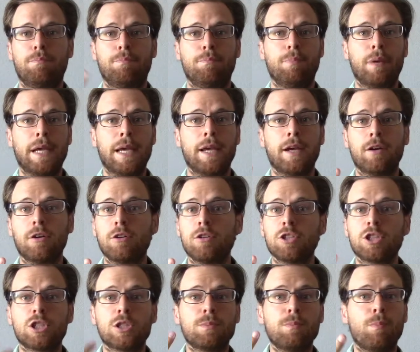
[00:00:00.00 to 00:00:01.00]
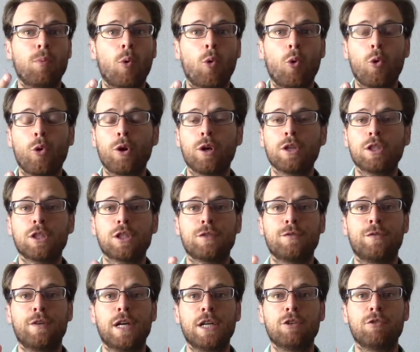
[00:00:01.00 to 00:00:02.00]
Beer, sports,
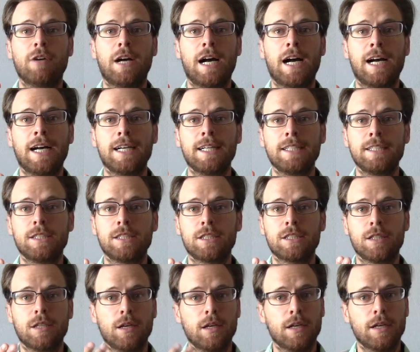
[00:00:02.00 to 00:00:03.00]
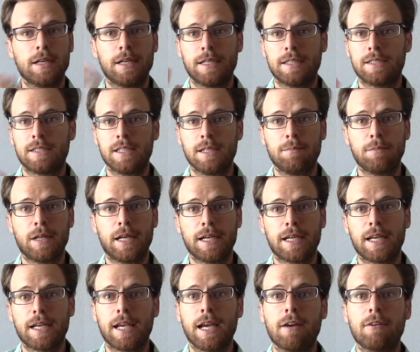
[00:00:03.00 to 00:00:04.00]
fun rides. It seemed
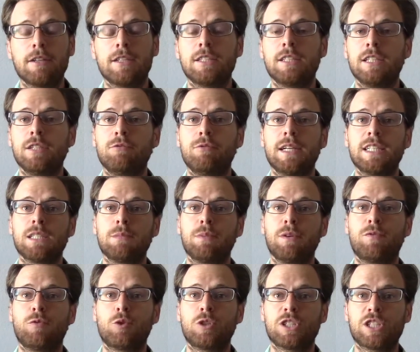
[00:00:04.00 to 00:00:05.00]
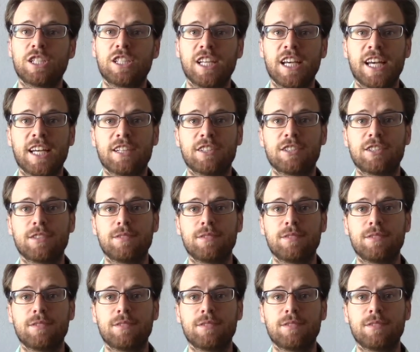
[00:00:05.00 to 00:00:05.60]
like a guaranteed recipe for success.